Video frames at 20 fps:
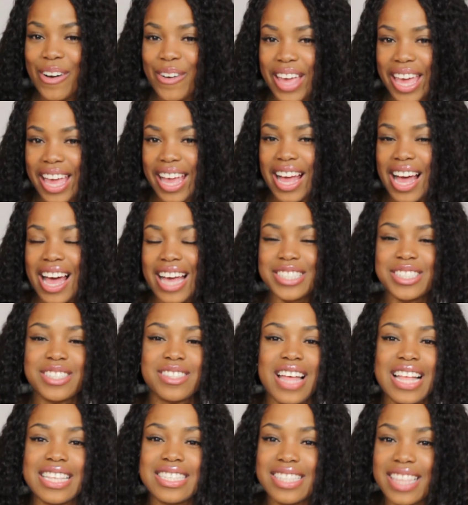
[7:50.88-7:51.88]
Okay guys,
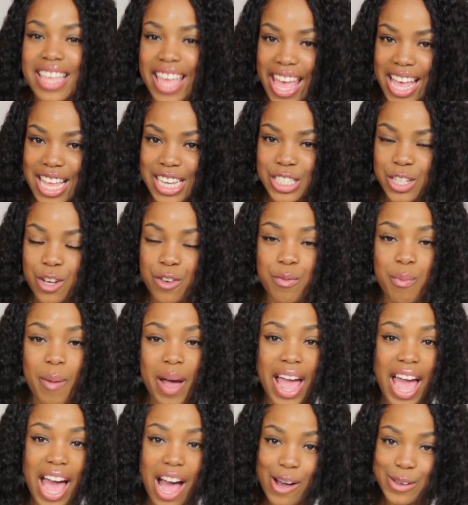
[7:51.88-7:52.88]
that's the end of
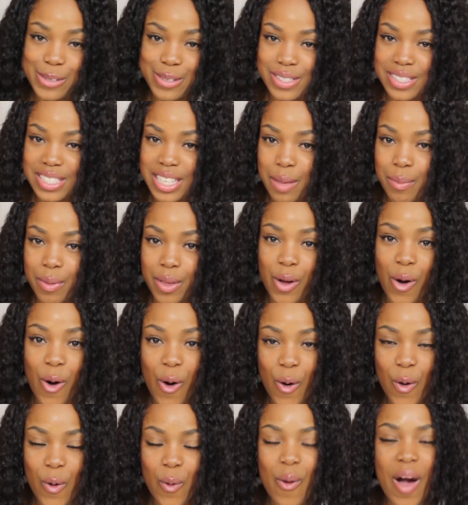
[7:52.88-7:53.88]
my House of CB
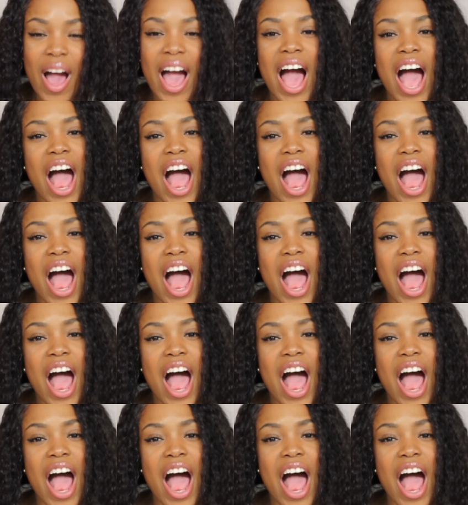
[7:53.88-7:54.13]
haul.